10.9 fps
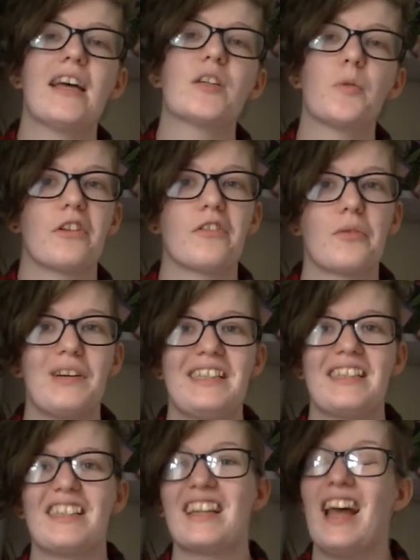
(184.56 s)
That is one of the
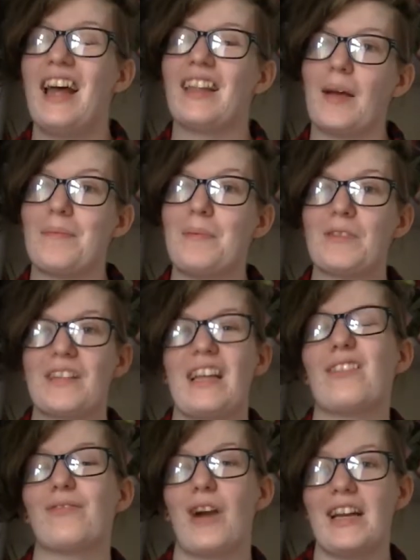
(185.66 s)
reasons that people
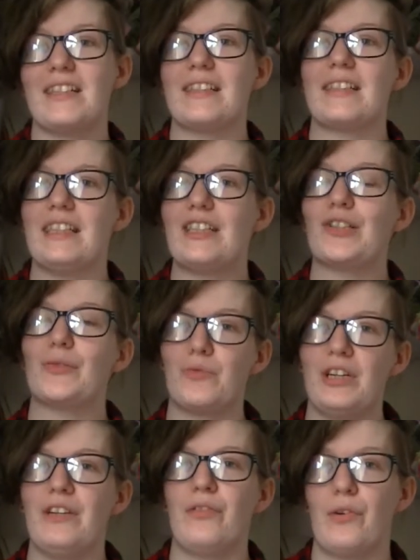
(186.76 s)
say that writers need to
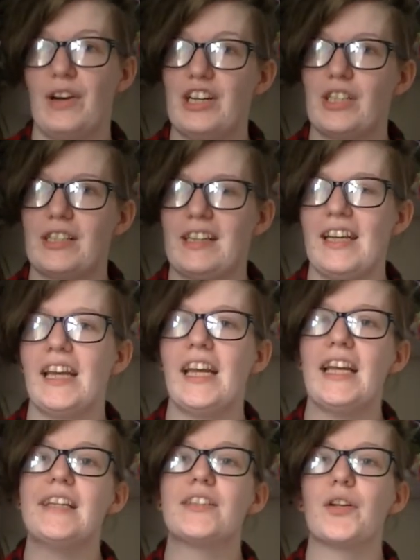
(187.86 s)
read voraciously,
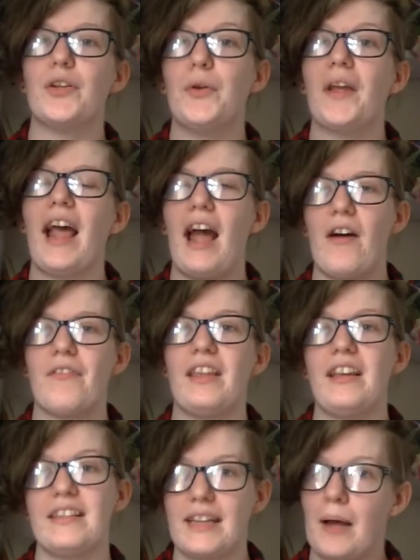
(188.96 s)
is so that you can have
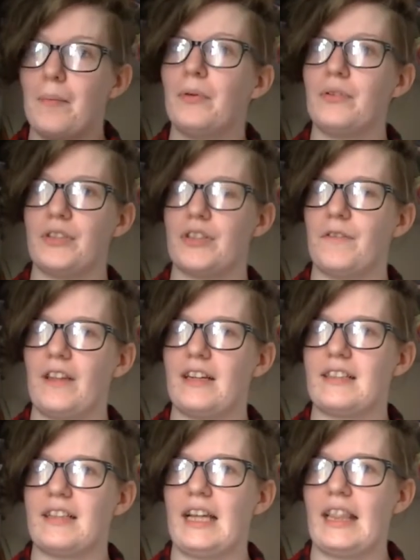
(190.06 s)
the examples of
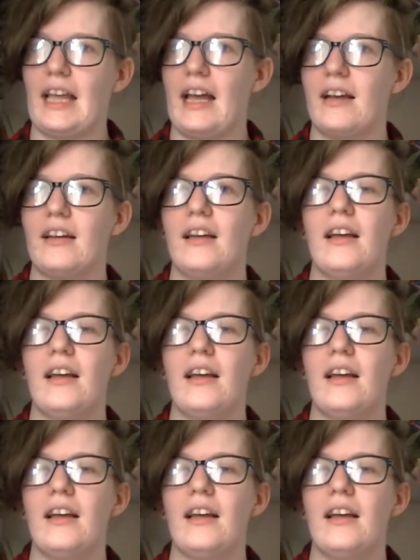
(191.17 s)
things like that.